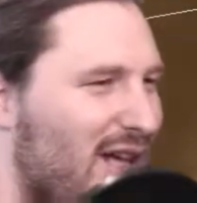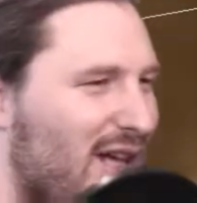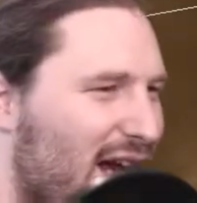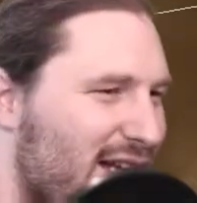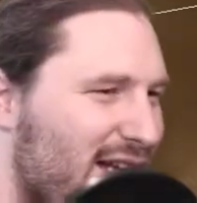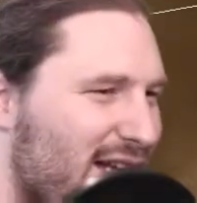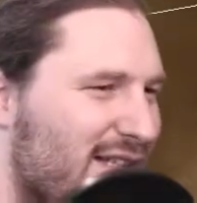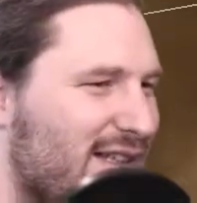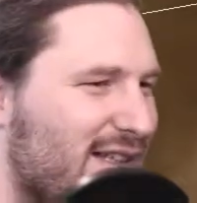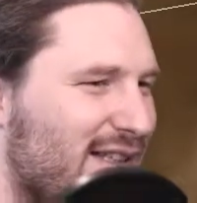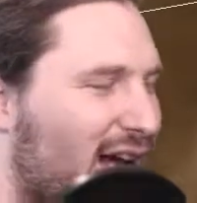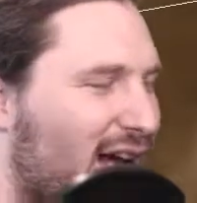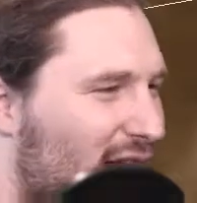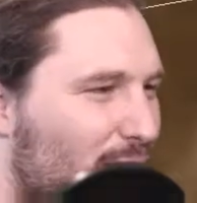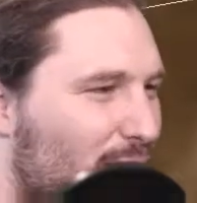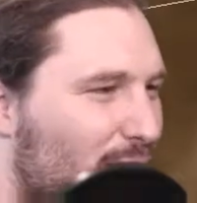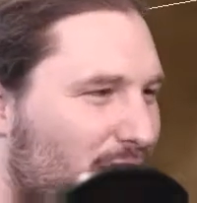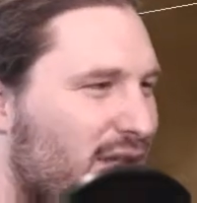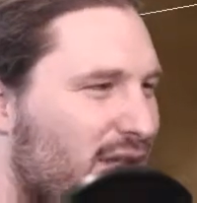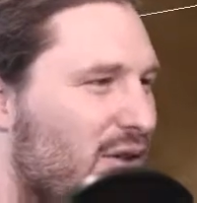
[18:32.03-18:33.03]
It's not a
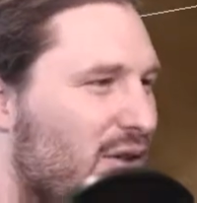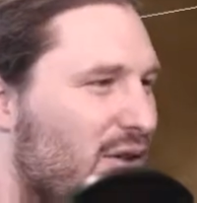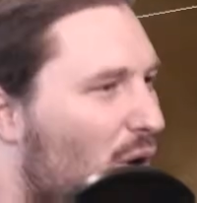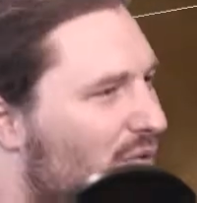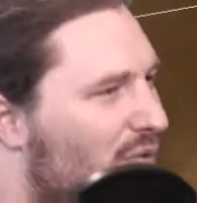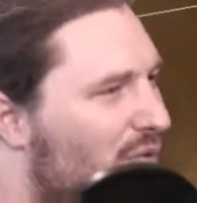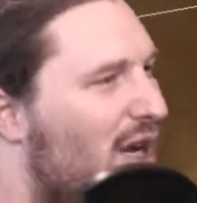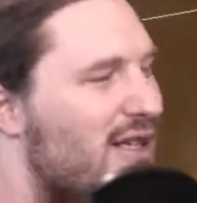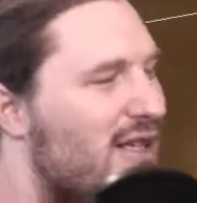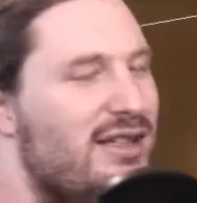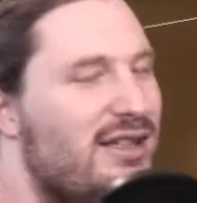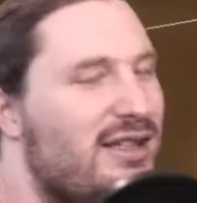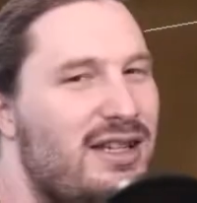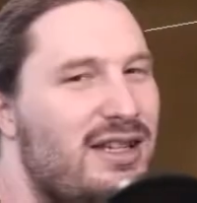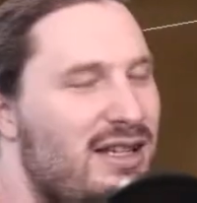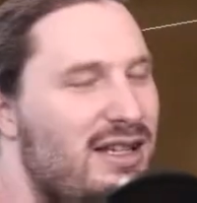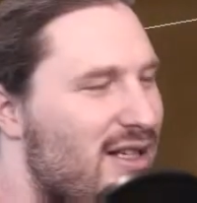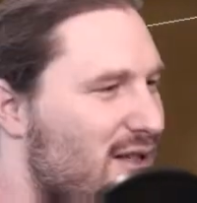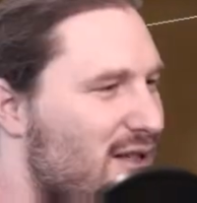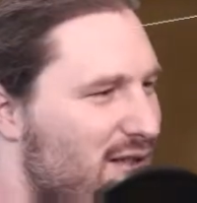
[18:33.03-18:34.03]
big deal. I've tested
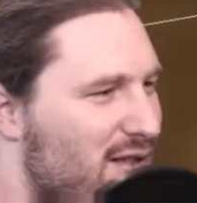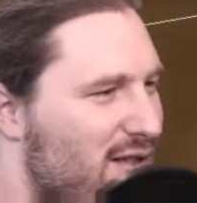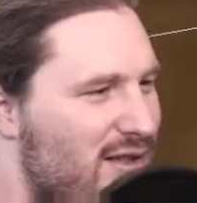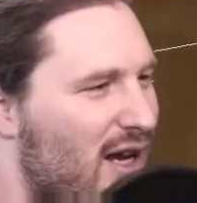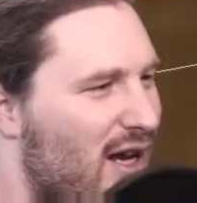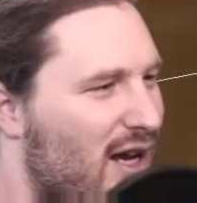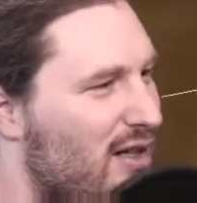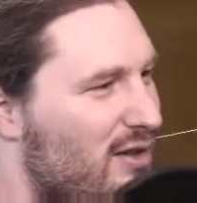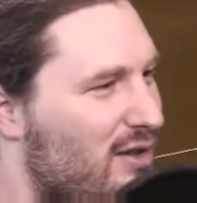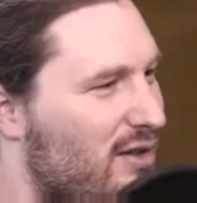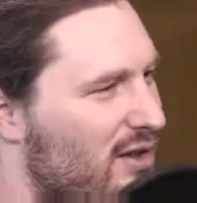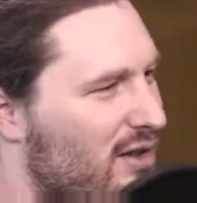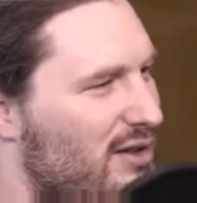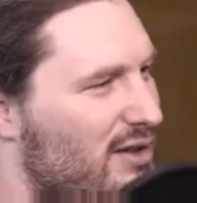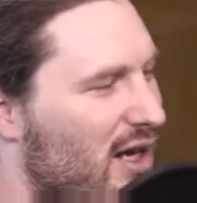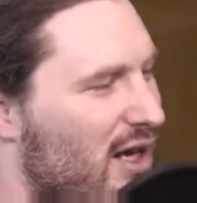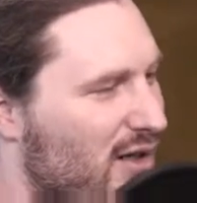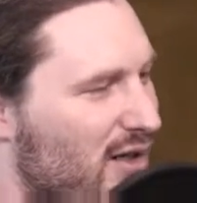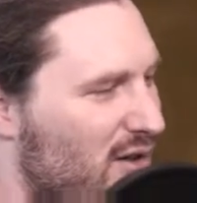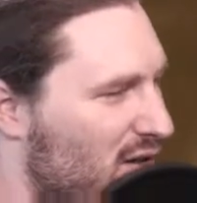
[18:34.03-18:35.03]
it. It's not
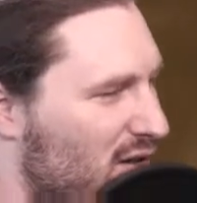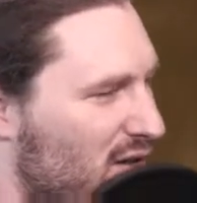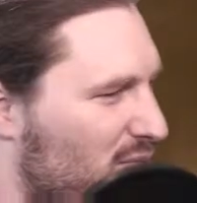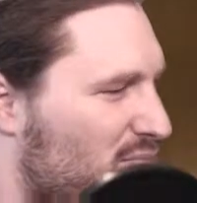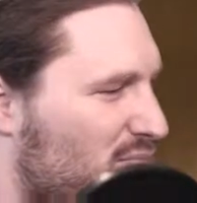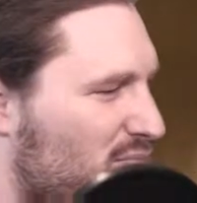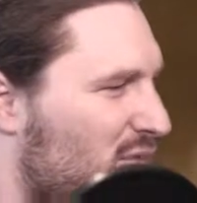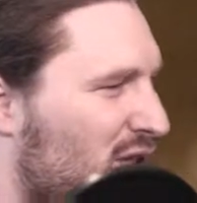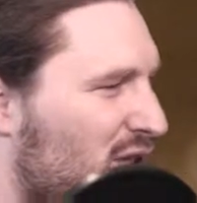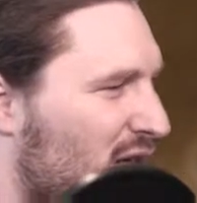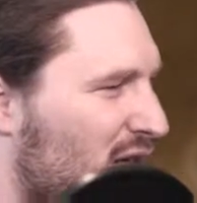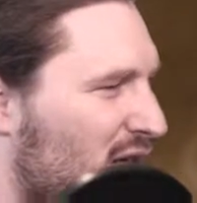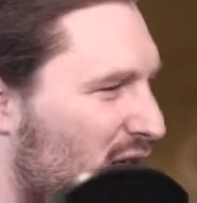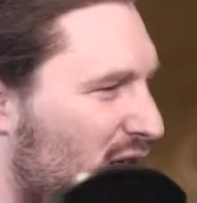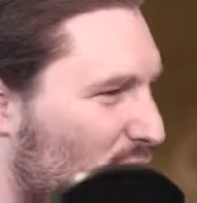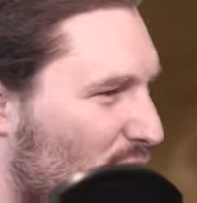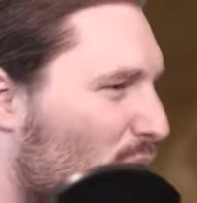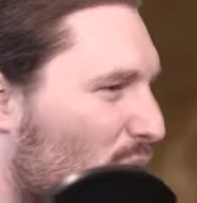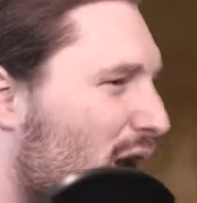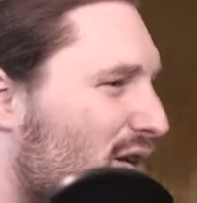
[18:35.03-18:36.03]
gonna get in
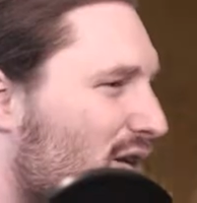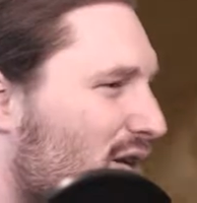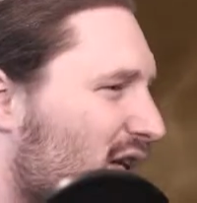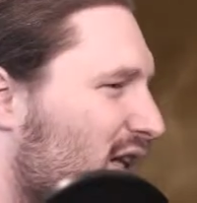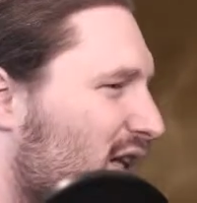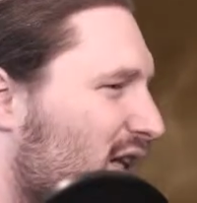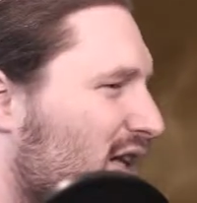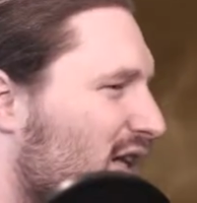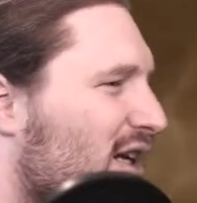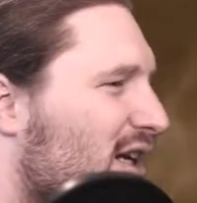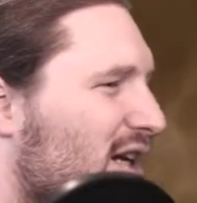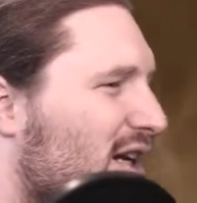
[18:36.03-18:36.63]
the way or anything.